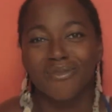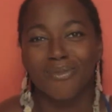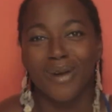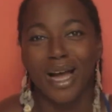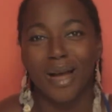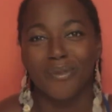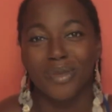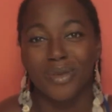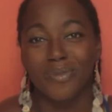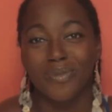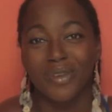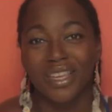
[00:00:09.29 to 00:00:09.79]

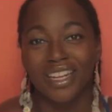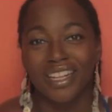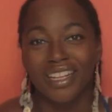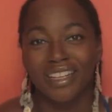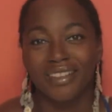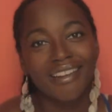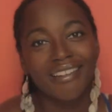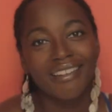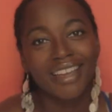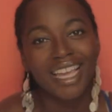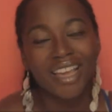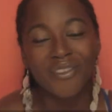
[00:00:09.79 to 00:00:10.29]
Mommy
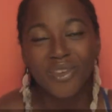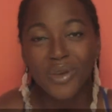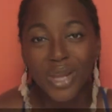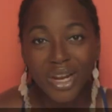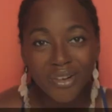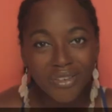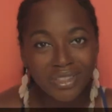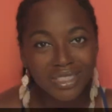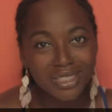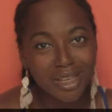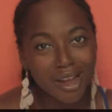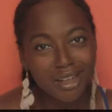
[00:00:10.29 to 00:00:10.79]
Minute. Have you
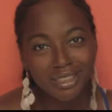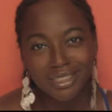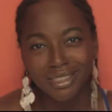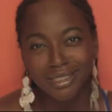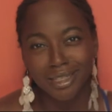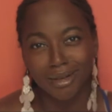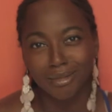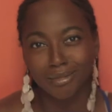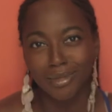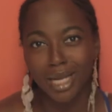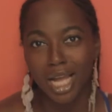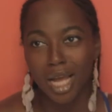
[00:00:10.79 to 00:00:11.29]
ever talked to
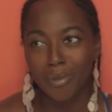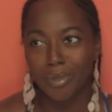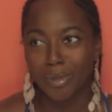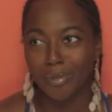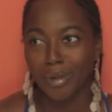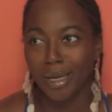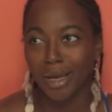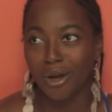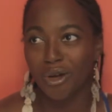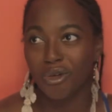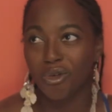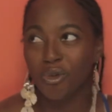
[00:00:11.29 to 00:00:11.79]
your mom
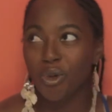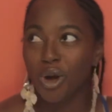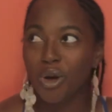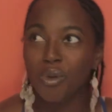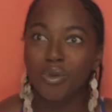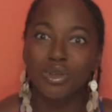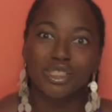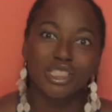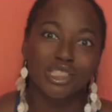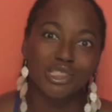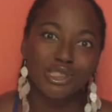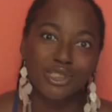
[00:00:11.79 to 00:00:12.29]
about
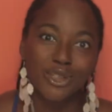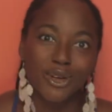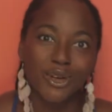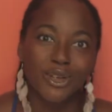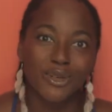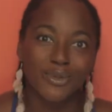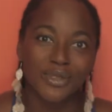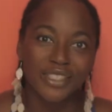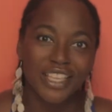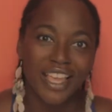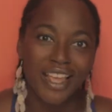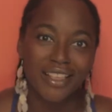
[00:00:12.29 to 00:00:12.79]
what were the
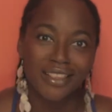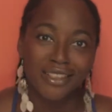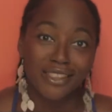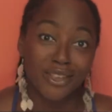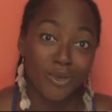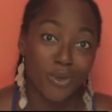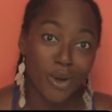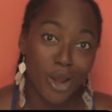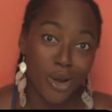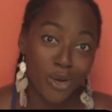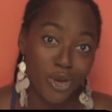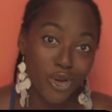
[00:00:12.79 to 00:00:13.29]
circumstances
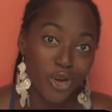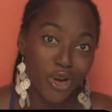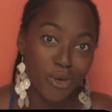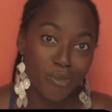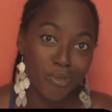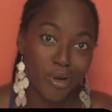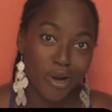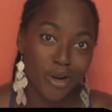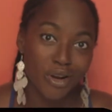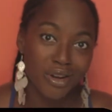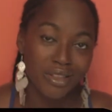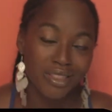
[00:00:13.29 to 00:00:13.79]
around your
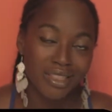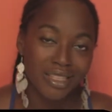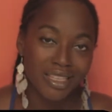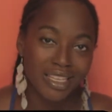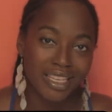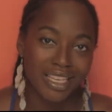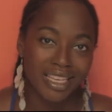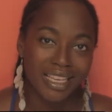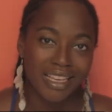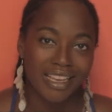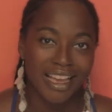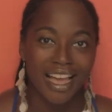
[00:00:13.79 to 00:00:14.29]
birth?
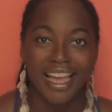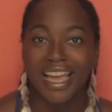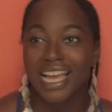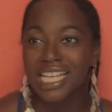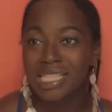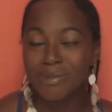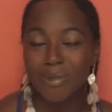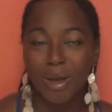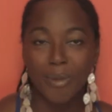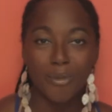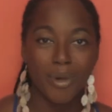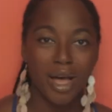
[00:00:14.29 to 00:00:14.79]
I
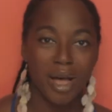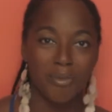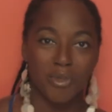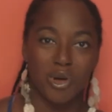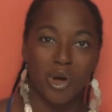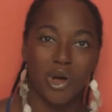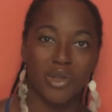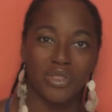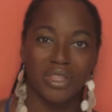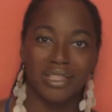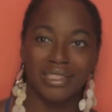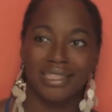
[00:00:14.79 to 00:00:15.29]
ask my mom
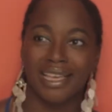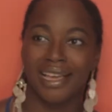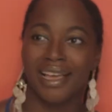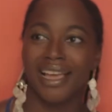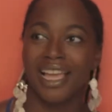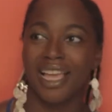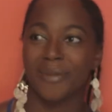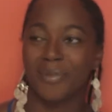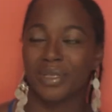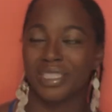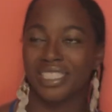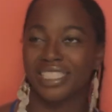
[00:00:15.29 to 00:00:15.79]
all the
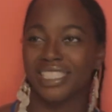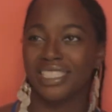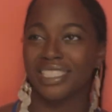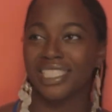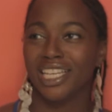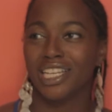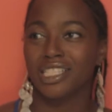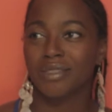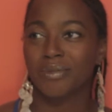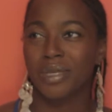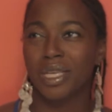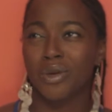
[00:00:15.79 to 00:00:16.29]
time, and she
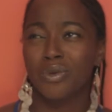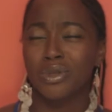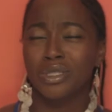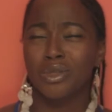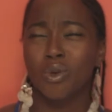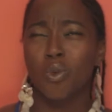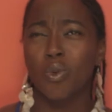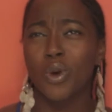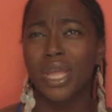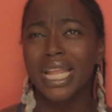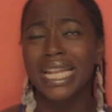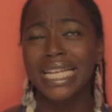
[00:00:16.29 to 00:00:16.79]
tells me it was
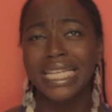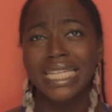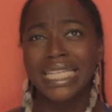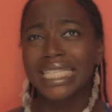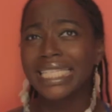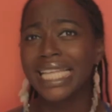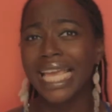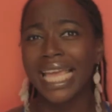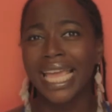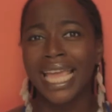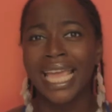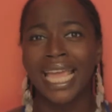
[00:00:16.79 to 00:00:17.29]
a windy
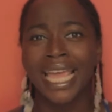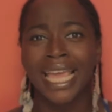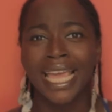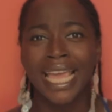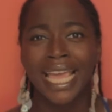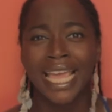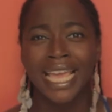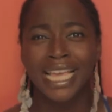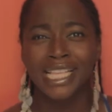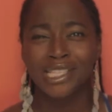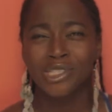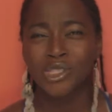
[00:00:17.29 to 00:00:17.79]

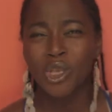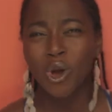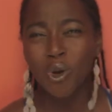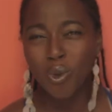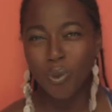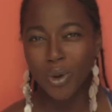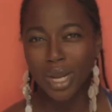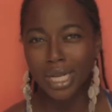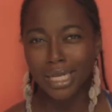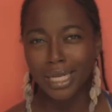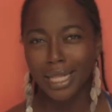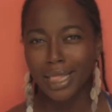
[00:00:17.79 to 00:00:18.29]
day. So
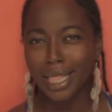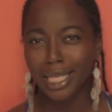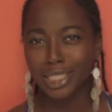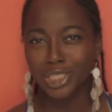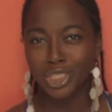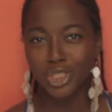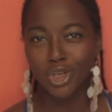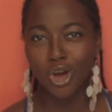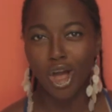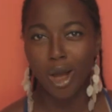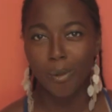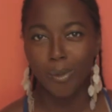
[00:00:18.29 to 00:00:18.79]
windy that
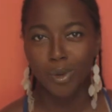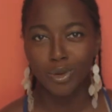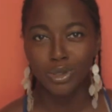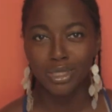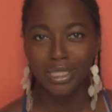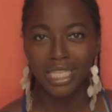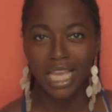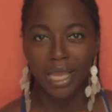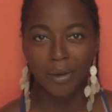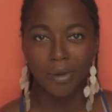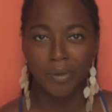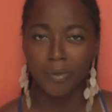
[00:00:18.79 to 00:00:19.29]
she
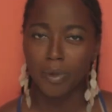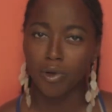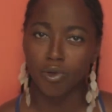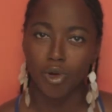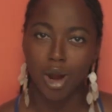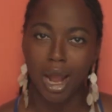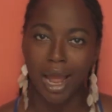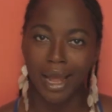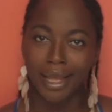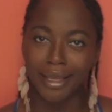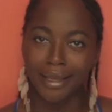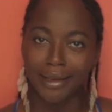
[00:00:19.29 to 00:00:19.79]
almost named me
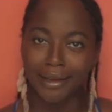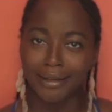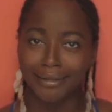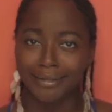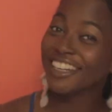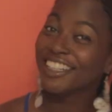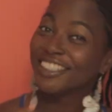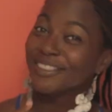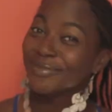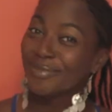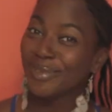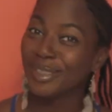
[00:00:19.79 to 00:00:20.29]
Mariah.